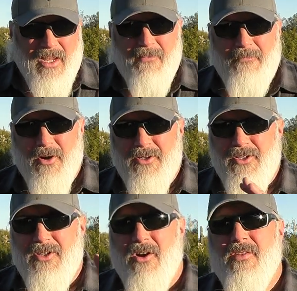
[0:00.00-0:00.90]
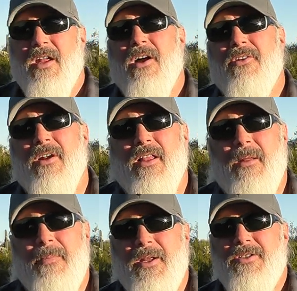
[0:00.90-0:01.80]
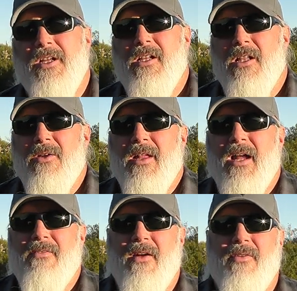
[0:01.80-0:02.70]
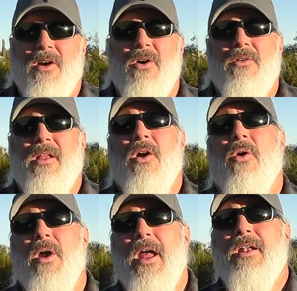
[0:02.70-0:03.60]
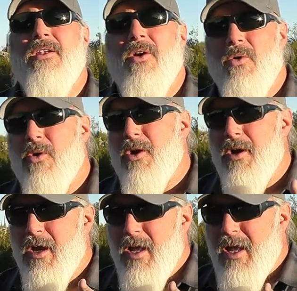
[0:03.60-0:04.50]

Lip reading: I've purchased all the other LAPG clothing I've ever owned and or